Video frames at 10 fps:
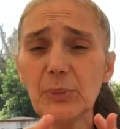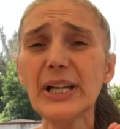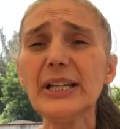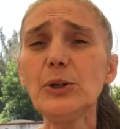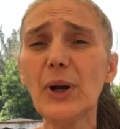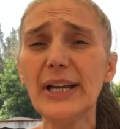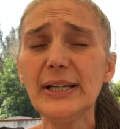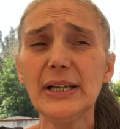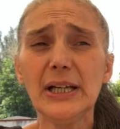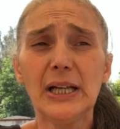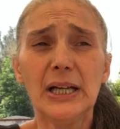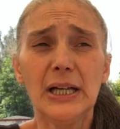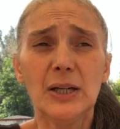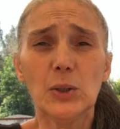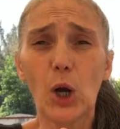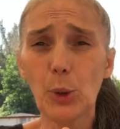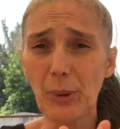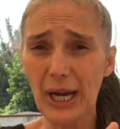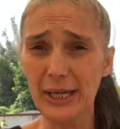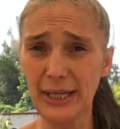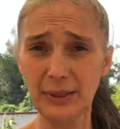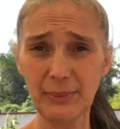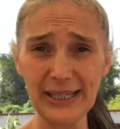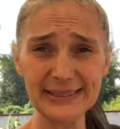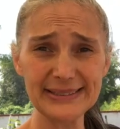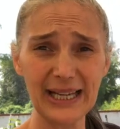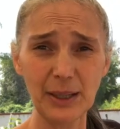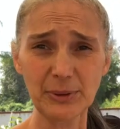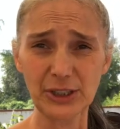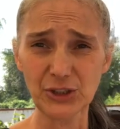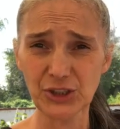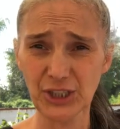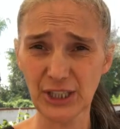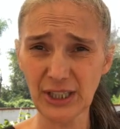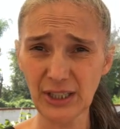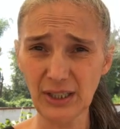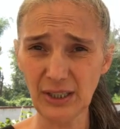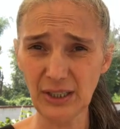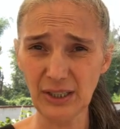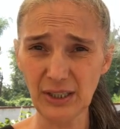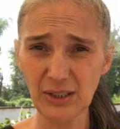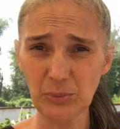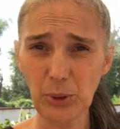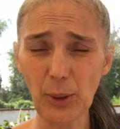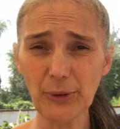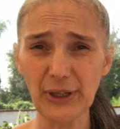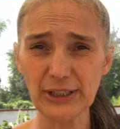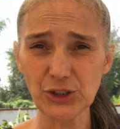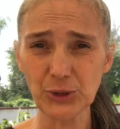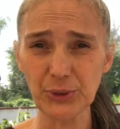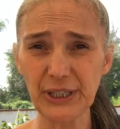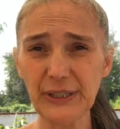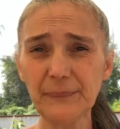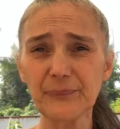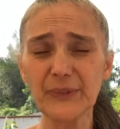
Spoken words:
anyway, my established pomegranate tree,